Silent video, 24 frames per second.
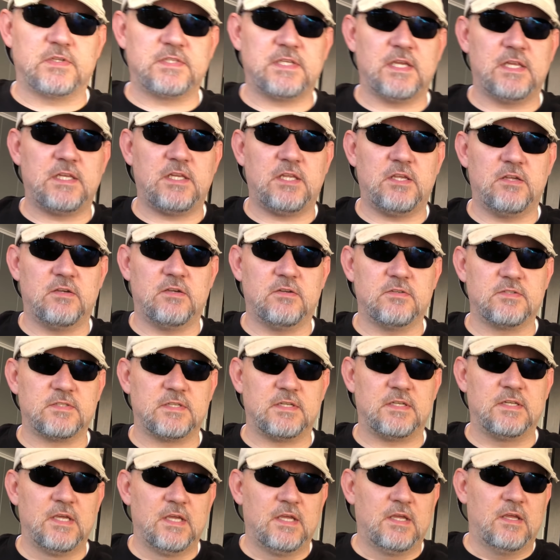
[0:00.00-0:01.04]
10 years
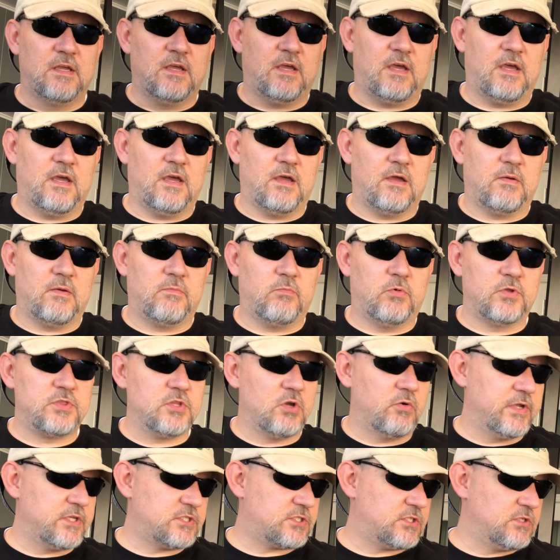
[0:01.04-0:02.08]
and with
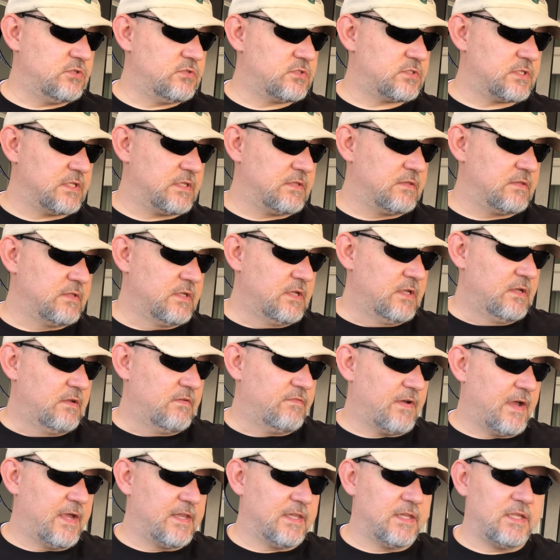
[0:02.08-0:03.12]
no issues, and
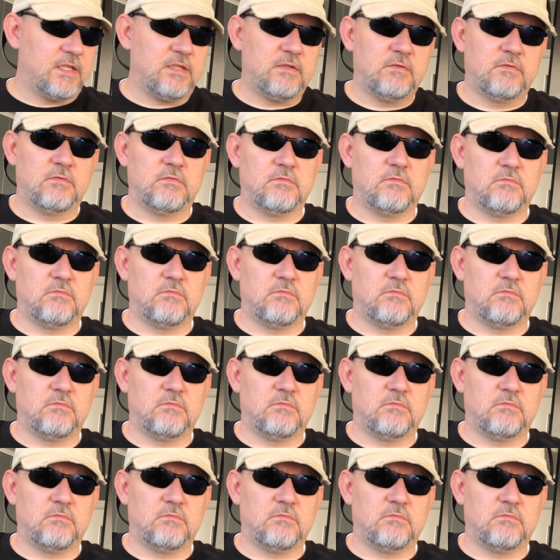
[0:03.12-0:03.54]
finally,